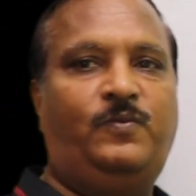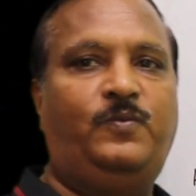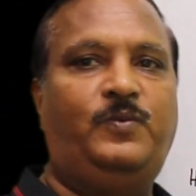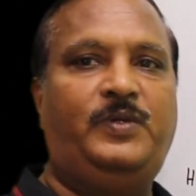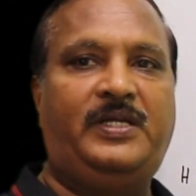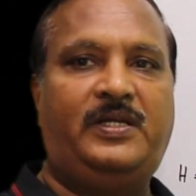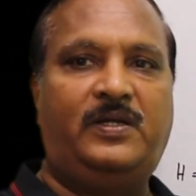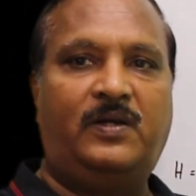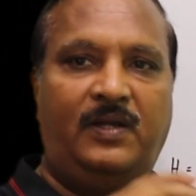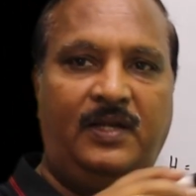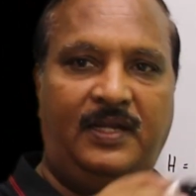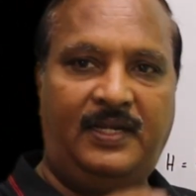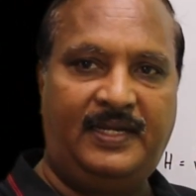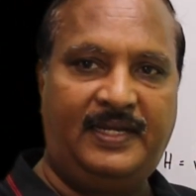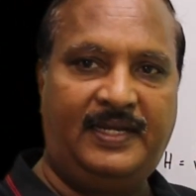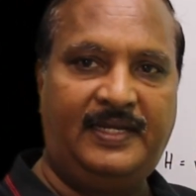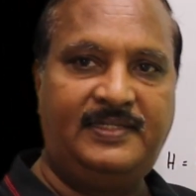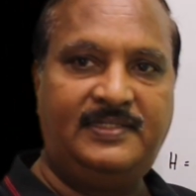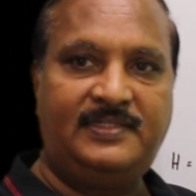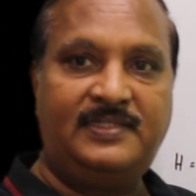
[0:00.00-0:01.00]
we call it
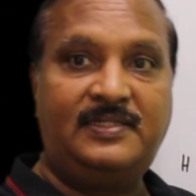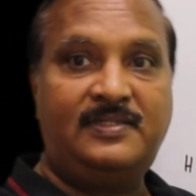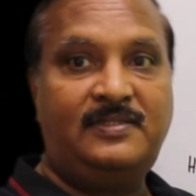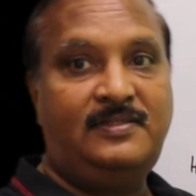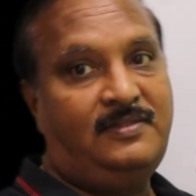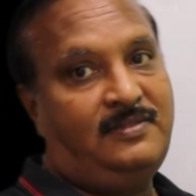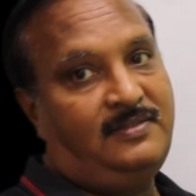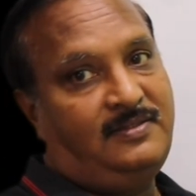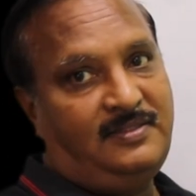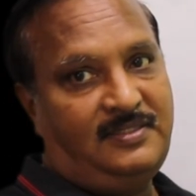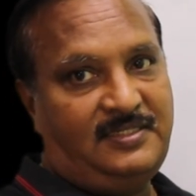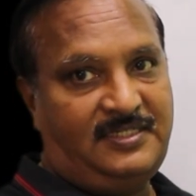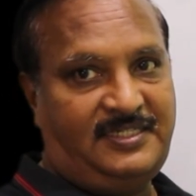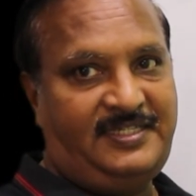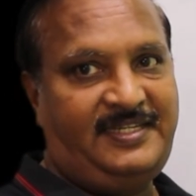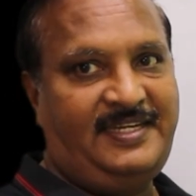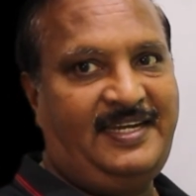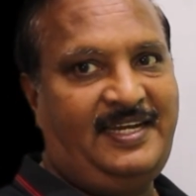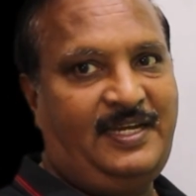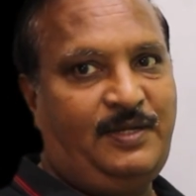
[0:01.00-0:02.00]
as
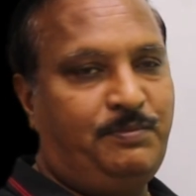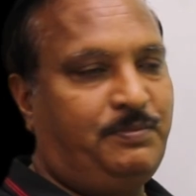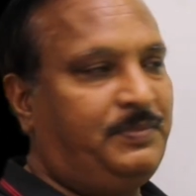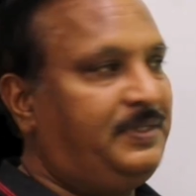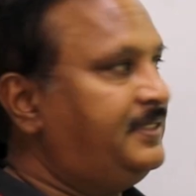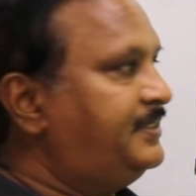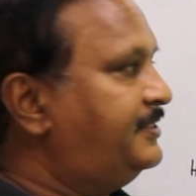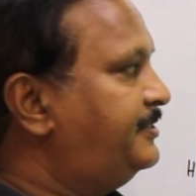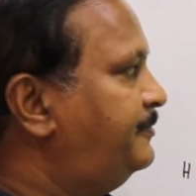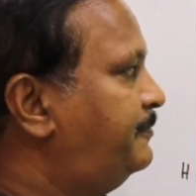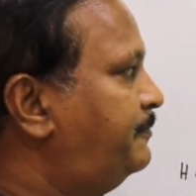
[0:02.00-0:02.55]
real numbers.